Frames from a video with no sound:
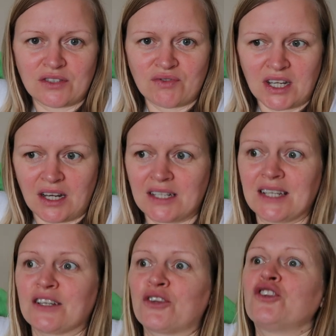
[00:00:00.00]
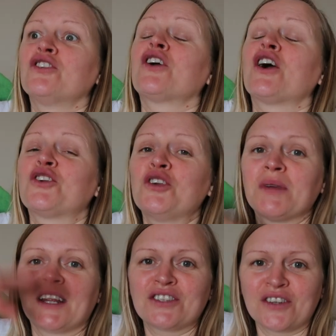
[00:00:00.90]
It's ridiculous. It's an
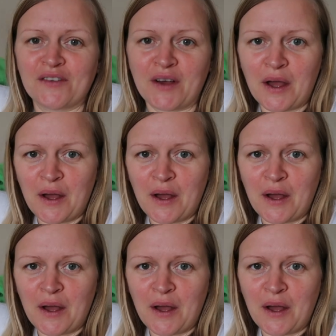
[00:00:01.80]
accumulation over